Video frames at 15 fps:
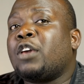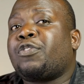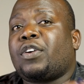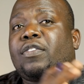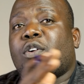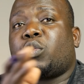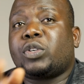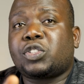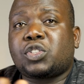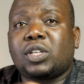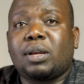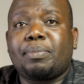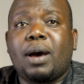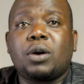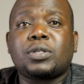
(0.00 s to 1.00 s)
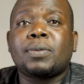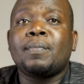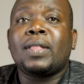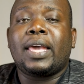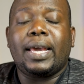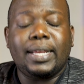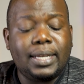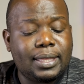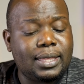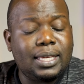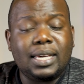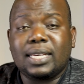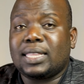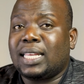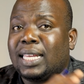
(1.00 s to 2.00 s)
If you have a question about
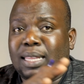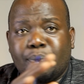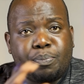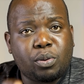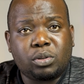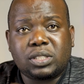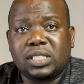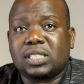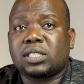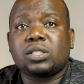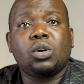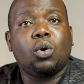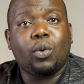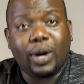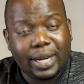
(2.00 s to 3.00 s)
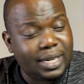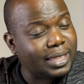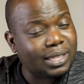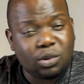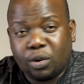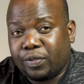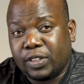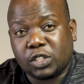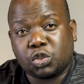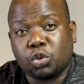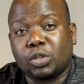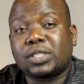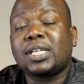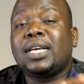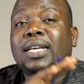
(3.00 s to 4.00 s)
anything, the process, or anything of the
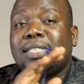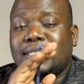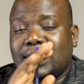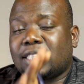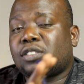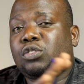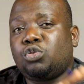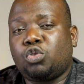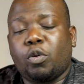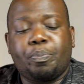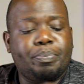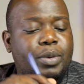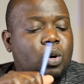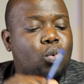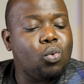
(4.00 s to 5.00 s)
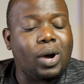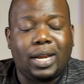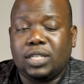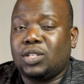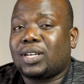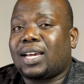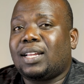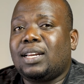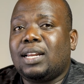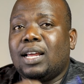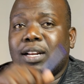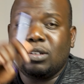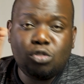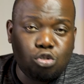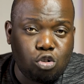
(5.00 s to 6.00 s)
sort, just drop me one. You can
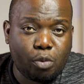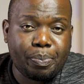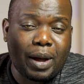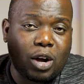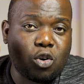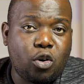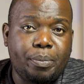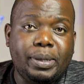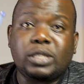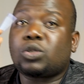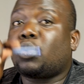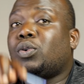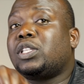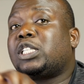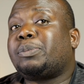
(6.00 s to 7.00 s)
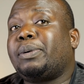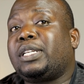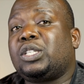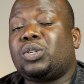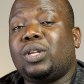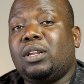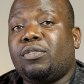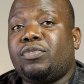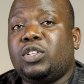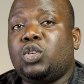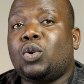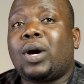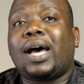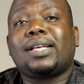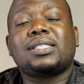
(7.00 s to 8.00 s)
drop a comment on this particular
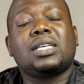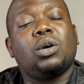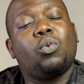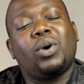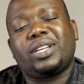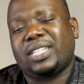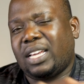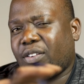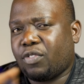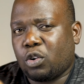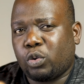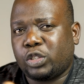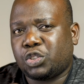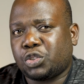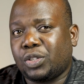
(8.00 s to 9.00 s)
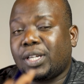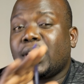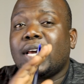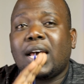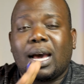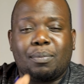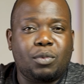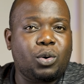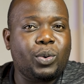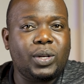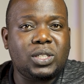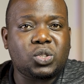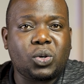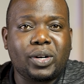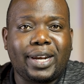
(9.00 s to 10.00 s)
video asking whatever question. I'm
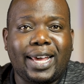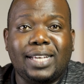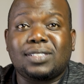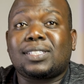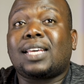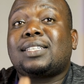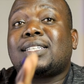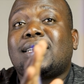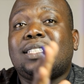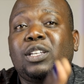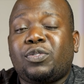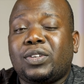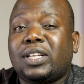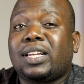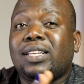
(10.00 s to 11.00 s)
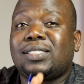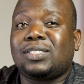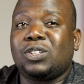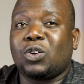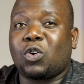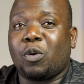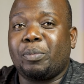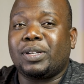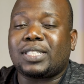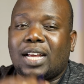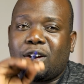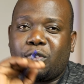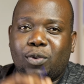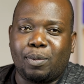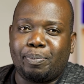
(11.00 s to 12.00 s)
always online, so I shall definitely see your comment
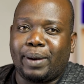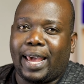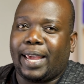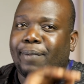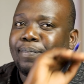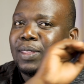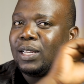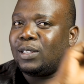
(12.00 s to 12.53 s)
and reply